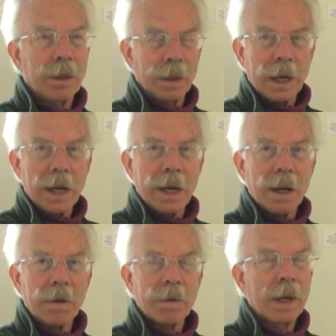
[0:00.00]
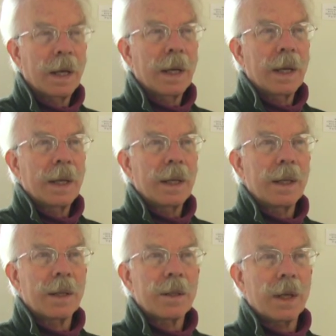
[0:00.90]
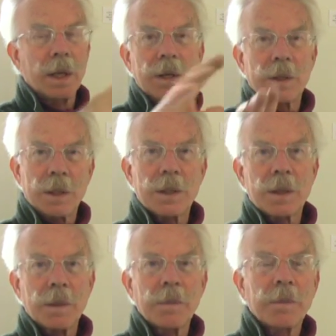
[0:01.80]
they have is a system.